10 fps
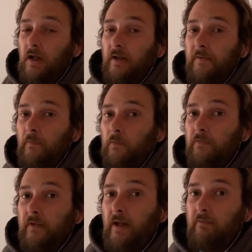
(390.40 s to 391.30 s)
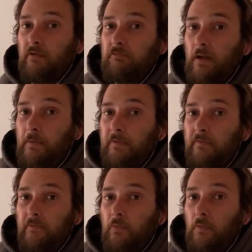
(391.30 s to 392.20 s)
and in order to have a crap in
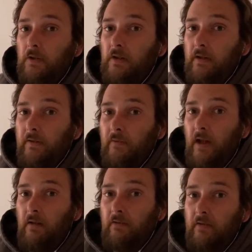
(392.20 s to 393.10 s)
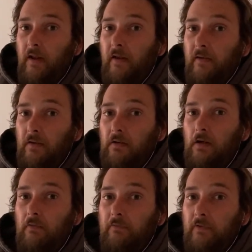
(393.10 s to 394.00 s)
the toilet and it actually stunk
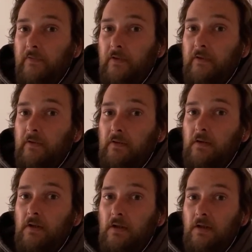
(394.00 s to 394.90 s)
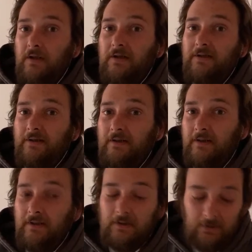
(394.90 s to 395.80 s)
after, I
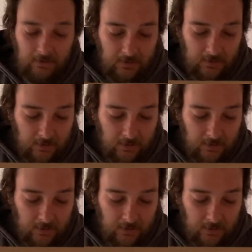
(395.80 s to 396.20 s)
tell you.